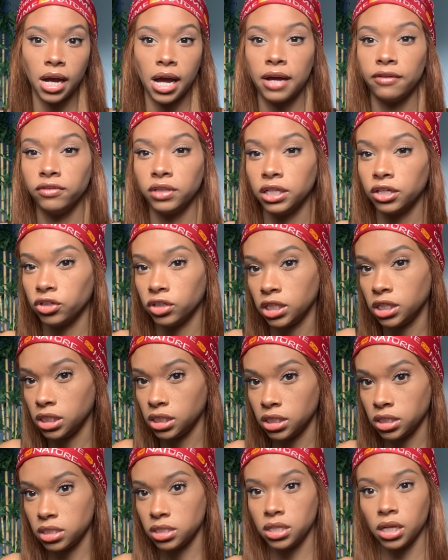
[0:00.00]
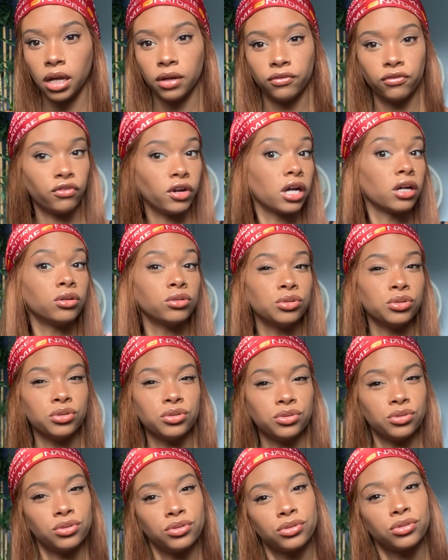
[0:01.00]
I've literally done
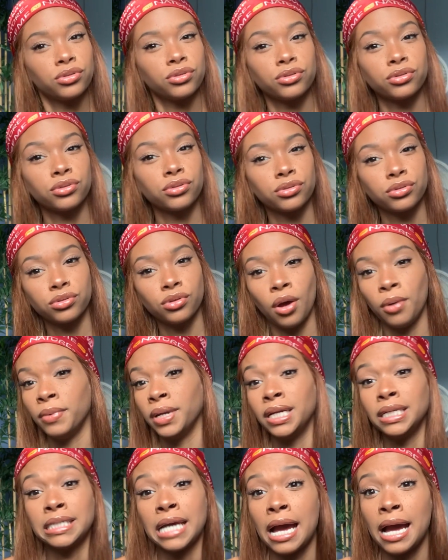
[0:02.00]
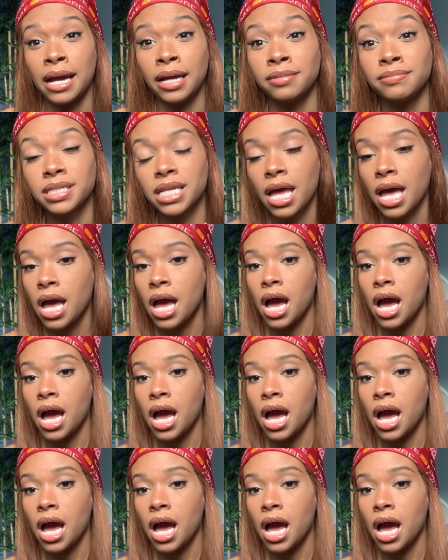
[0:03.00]
freckles so many times,